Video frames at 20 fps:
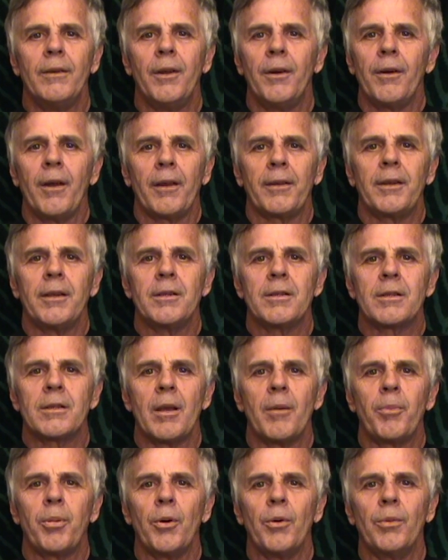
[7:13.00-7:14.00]
they're not these
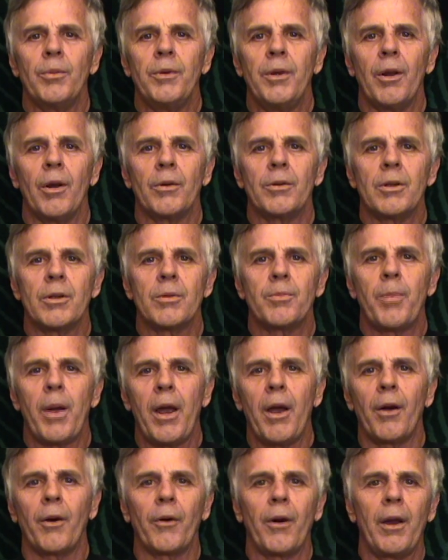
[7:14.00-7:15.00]
simple, you know, just
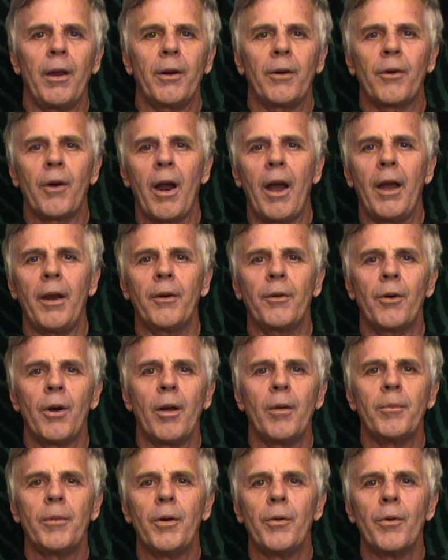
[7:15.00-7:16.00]
pound, grind, grind,
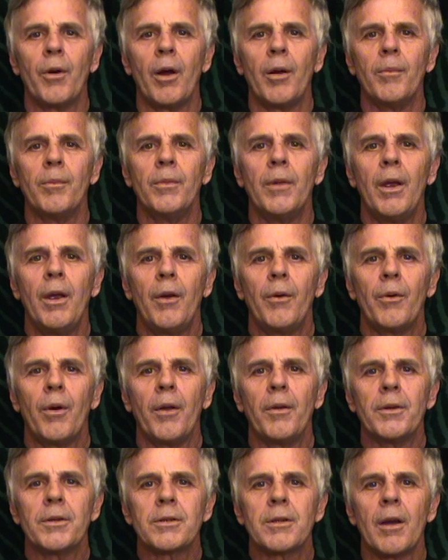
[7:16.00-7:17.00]
grumb and run,
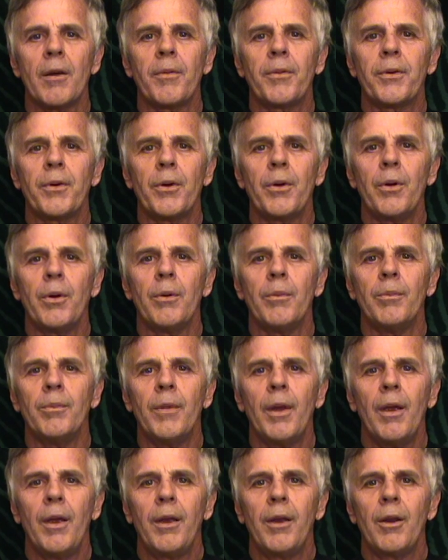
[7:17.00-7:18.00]
run the stuff through and,
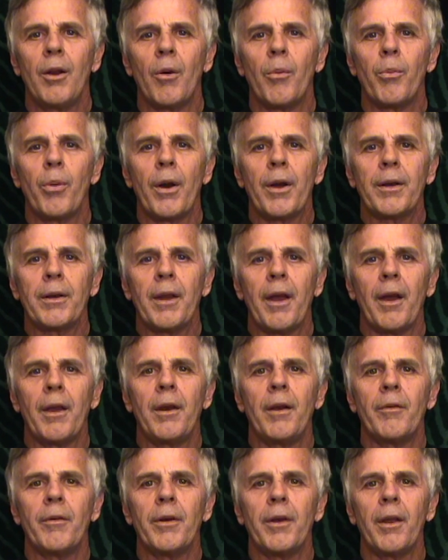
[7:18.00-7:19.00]
you know, break
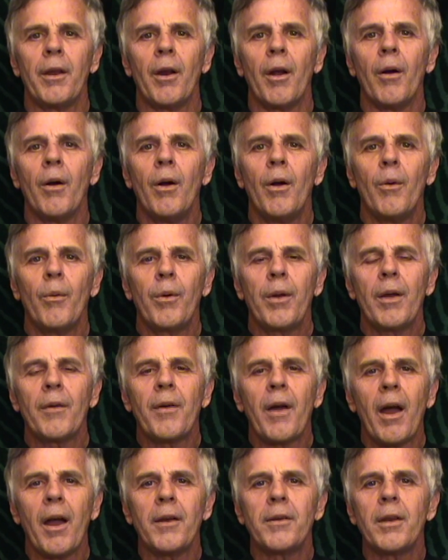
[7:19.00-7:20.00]
down every day and all. We
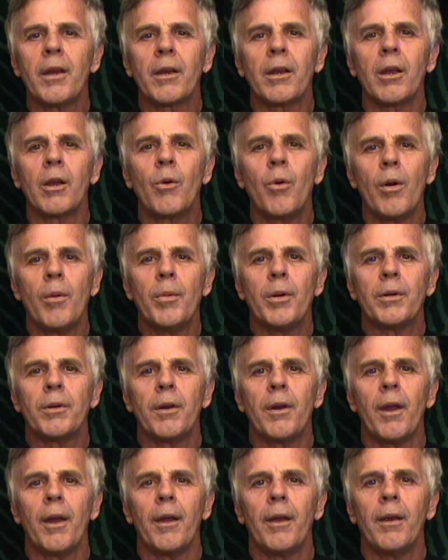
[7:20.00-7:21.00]
have high tech equipment
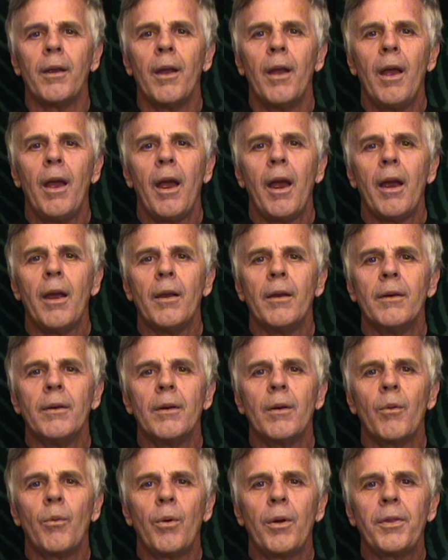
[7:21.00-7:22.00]
today.
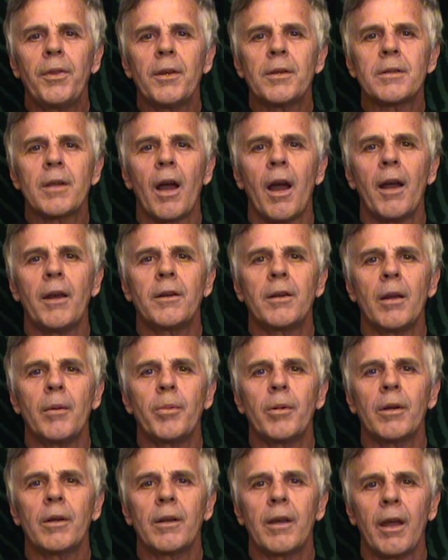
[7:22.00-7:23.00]
And with this high
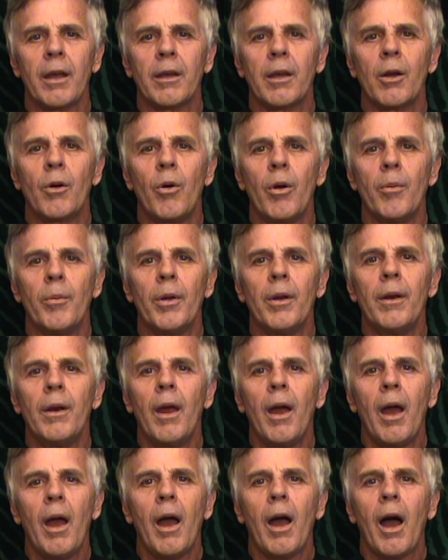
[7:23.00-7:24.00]
tech equipment,
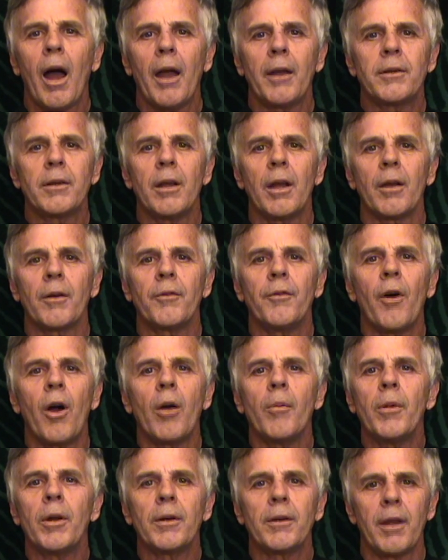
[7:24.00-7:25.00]
high tech
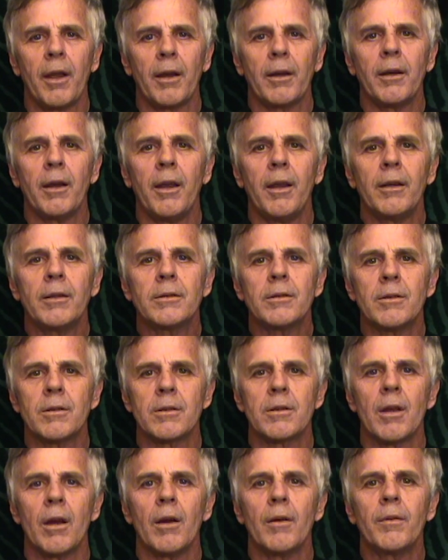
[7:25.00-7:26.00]
farming techniques and
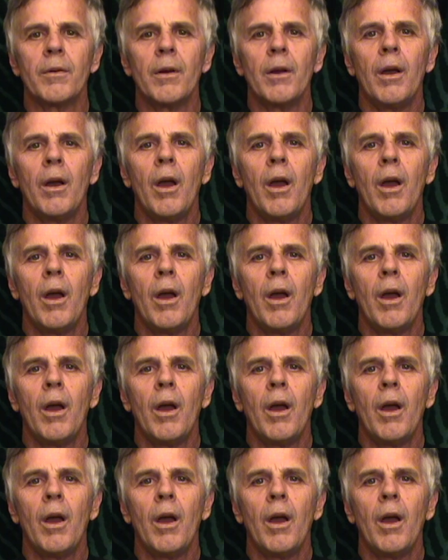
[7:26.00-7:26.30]
stuff,